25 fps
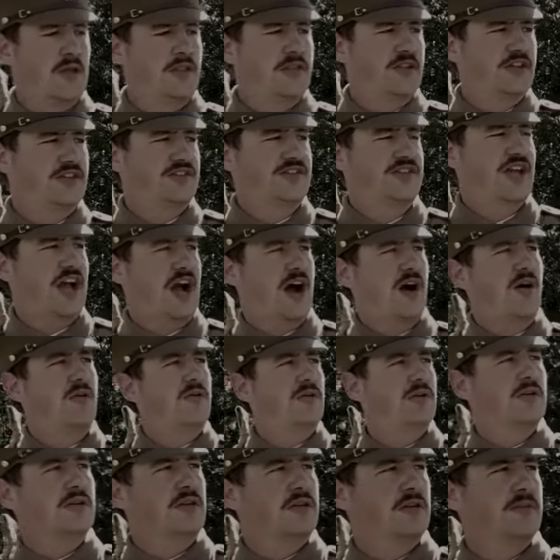This
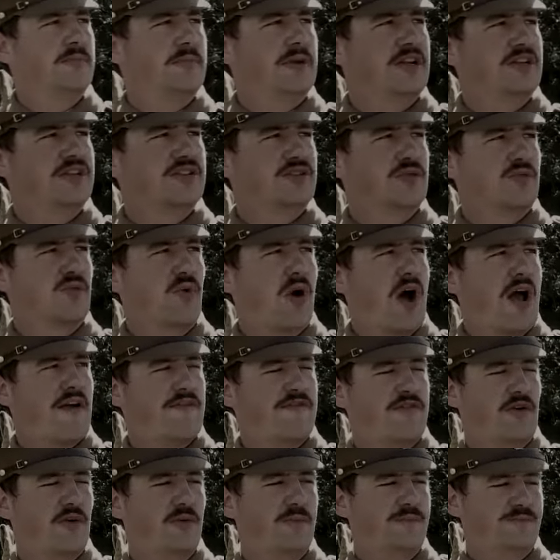now means the
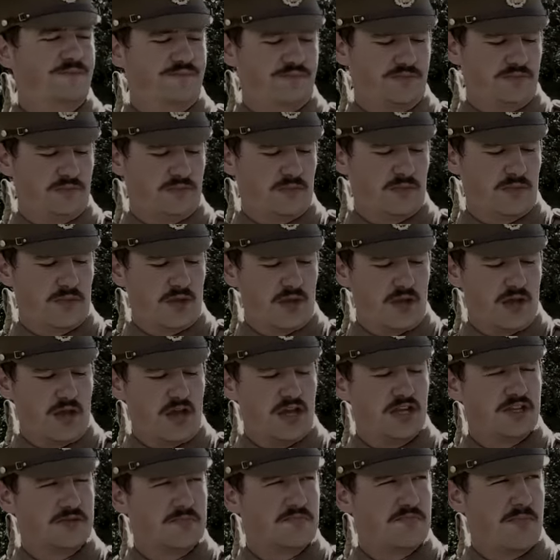rifle
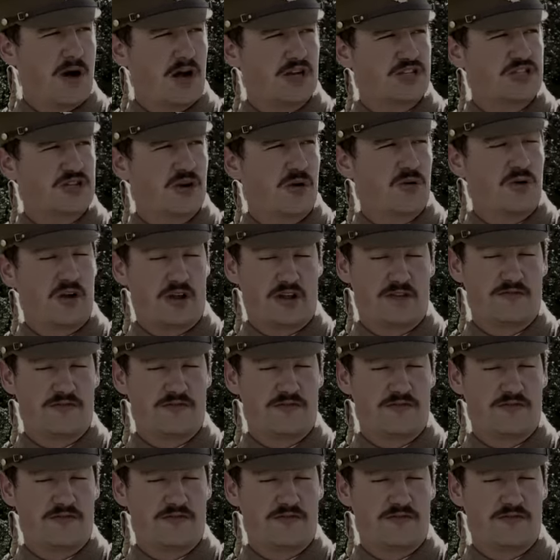is much longer.